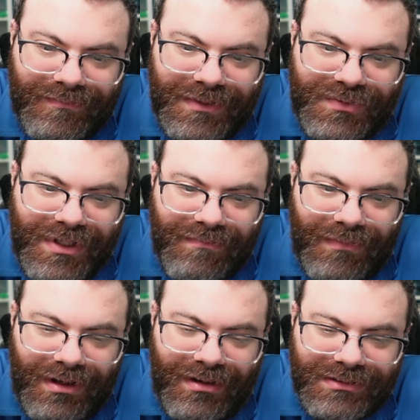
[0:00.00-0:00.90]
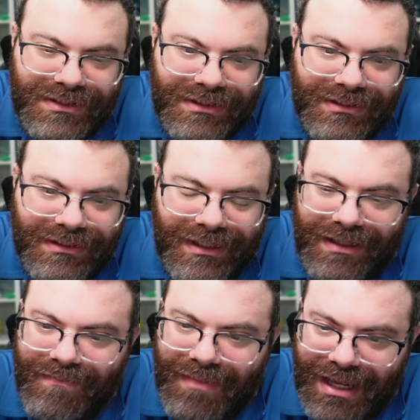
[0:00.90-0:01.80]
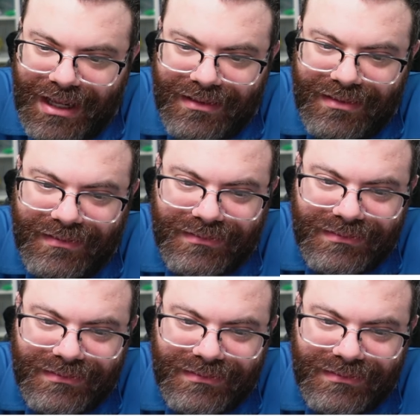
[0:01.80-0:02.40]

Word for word: Between malt and math.